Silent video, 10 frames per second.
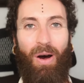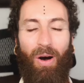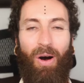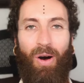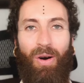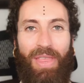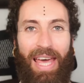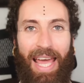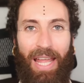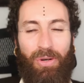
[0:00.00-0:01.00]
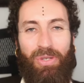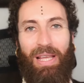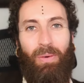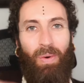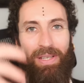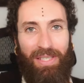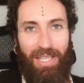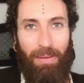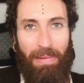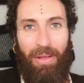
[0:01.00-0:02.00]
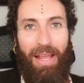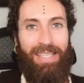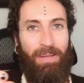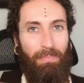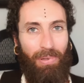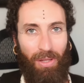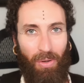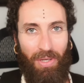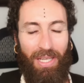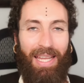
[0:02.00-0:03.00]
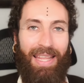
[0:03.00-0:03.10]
All that energy that wants to come out has imploded,